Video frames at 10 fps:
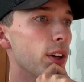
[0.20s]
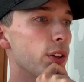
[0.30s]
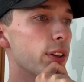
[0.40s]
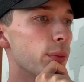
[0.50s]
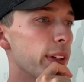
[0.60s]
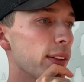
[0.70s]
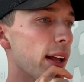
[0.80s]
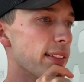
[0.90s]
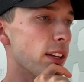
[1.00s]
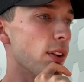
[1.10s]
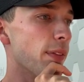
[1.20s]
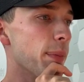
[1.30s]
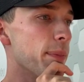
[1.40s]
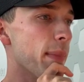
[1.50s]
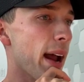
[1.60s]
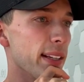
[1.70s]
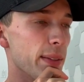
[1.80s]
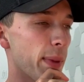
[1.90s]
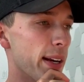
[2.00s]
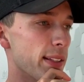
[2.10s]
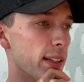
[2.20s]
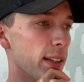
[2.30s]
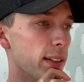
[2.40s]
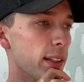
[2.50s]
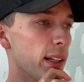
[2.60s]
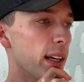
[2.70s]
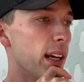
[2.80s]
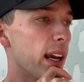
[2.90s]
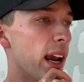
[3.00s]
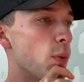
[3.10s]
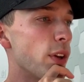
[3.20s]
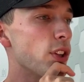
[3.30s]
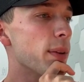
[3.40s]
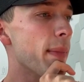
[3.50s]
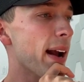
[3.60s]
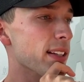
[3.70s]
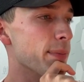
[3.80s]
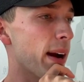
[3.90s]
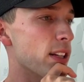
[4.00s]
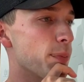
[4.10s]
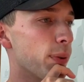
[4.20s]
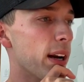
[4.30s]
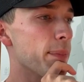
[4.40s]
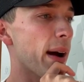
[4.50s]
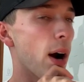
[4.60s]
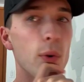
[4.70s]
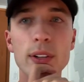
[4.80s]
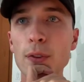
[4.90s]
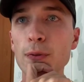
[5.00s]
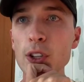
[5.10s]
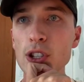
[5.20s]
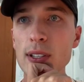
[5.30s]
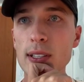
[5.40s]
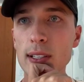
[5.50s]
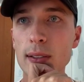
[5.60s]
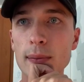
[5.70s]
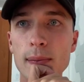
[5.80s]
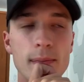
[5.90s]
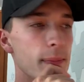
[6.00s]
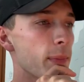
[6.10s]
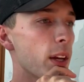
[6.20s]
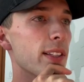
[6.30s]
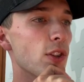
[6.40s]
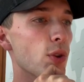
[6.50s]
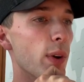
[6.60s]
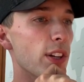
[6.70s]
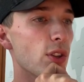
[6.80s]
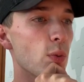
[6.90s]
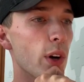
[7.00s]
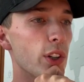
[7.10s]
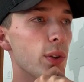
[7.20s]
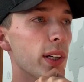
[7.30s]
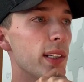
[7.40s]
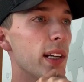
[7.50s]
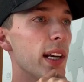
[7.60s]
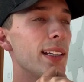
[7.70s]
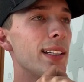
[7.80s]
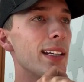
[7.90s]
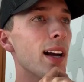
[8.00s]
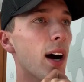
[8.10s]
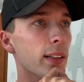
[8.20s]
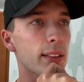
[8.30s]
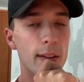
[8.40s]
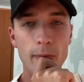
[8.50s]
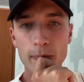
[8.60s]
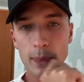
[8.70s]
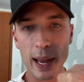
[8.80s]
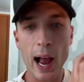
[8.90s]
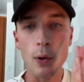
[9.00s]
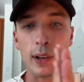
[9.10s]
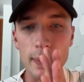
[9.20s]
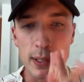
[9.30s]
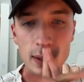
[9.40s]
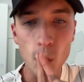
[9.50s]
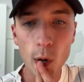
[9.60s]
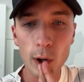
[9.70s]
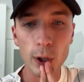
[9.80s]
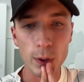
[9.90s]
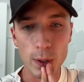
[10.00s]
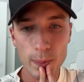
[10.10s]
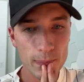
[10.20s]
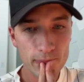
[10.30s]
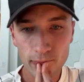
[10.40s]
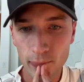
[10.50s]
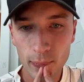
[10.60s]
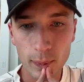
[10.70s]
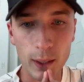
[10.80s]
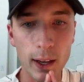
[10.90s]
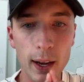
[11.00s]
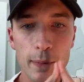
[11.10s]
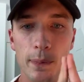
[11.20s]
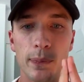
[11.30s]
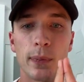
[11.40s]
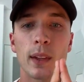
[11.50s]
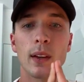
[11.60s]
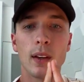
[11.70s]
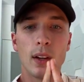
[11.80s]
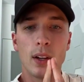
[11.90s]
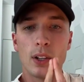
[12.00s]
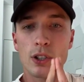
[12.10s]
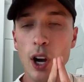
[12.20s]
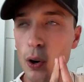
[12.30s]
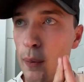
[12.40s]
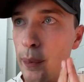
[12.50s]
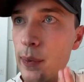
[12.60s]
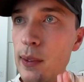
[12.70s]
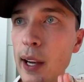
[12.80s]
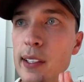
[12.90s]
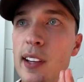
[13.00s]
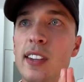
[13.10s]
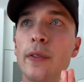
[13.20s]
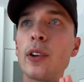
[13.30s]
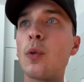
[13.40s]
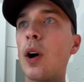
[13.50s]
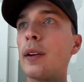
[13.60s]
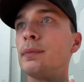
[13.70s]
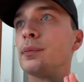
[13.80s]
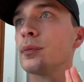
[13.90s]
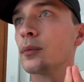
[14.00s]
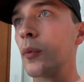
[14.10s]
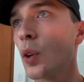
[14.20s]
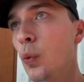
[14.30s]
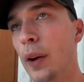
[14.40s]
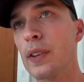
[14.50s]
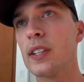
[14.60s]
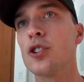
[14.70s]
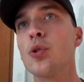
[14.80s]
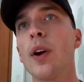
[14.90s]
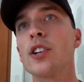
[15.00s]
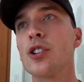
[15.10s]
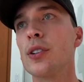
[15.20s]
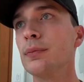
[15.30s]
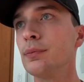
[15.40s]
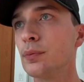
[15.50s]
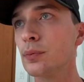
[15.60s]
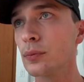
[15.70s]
realize that you haven't been maximizing it. And when you can maximize brain power and efficiency, you're going to be in a situation where you can deduct outcomes in the world. Okay? So, 1971, we have a situation